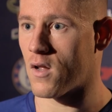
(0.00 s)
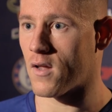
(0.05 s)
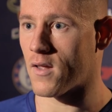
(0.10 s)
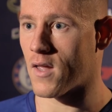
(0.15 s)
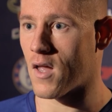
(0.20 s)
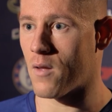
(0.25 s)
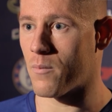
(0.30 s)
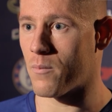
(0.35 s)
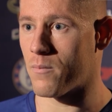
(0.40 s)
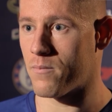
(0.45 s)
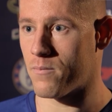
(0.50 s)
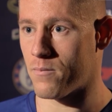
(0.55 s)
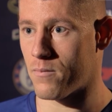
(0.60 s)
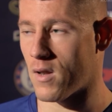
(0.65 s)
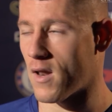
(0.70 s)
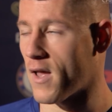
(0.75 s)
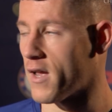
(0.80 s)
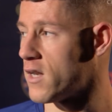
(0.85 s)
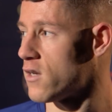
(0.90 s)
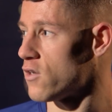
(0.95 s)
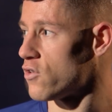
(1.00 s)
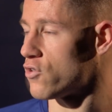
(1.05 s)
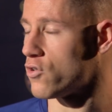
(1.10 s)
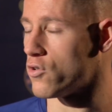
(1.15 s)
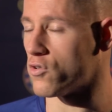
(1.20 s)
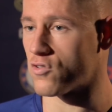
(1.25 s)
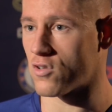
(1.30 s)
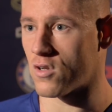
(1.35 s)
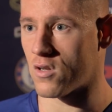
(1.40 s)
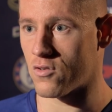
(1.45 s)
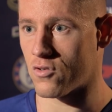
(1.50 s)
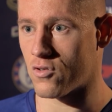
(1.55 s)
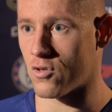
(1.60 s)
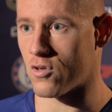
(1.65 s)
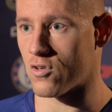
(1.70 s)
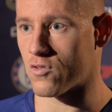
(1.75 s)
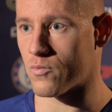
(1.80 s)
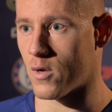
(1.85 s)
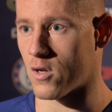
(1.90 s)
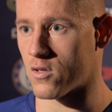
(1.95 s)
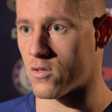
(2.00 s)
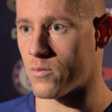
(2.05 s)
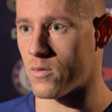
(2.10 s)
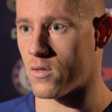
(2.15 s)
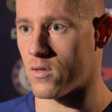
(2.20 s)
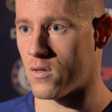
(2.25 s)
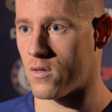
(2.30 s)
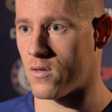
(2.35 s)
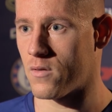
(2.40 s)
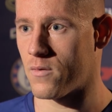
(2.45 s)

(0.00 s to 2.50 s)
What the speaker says: and getting playing as soon as possible.